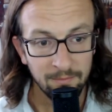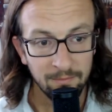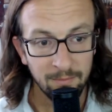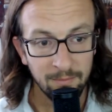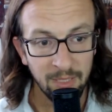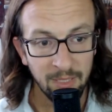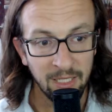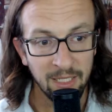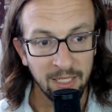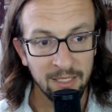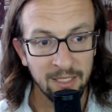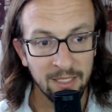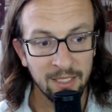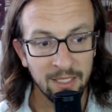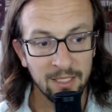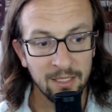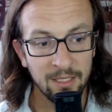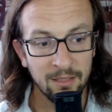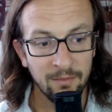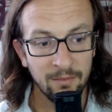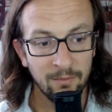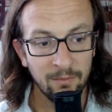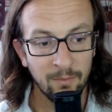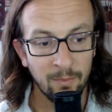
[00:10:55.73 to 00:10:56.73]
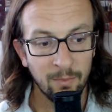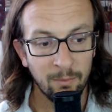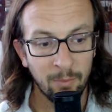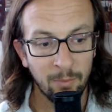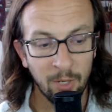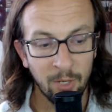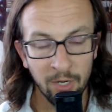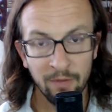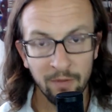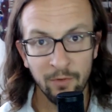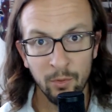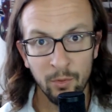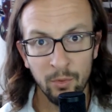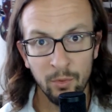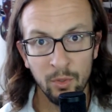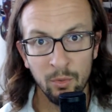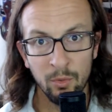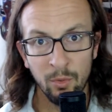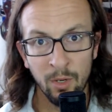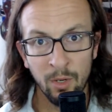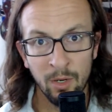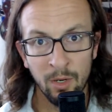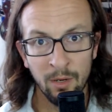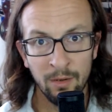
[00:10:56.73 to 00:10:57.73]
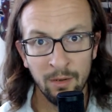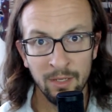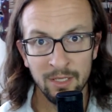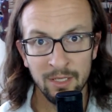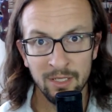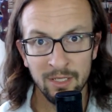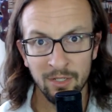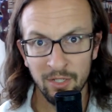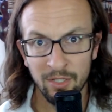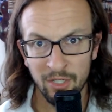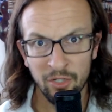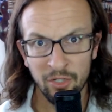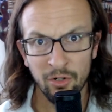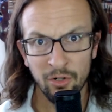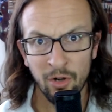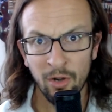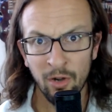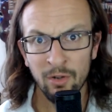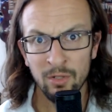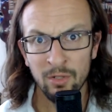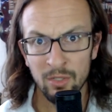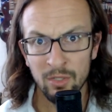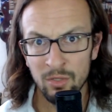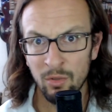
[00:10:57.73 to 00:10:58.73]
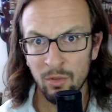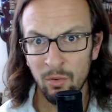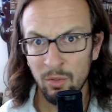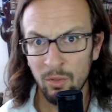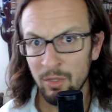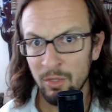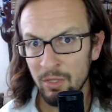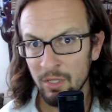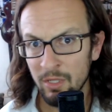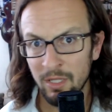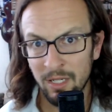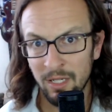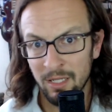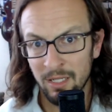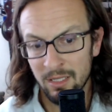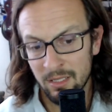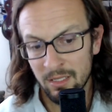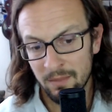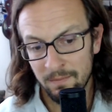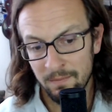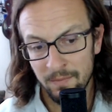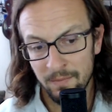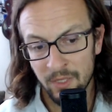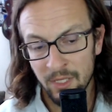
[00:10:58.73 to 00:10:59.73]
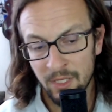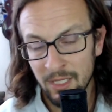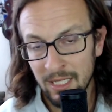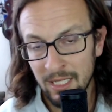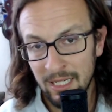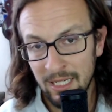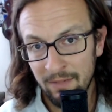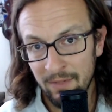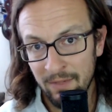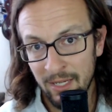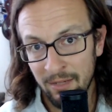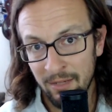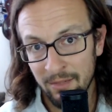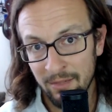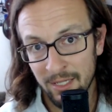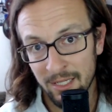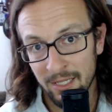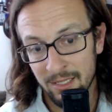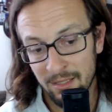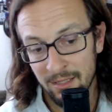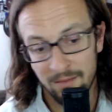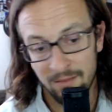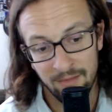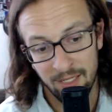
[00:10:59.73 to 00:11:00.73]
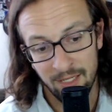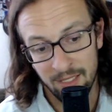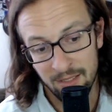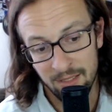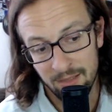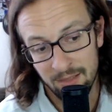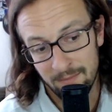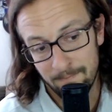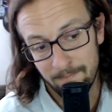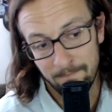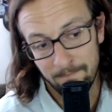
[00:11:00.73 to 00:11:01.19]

because it's part of who you are and it's uh, your heart and soul and your guts. You're going to have down days. Things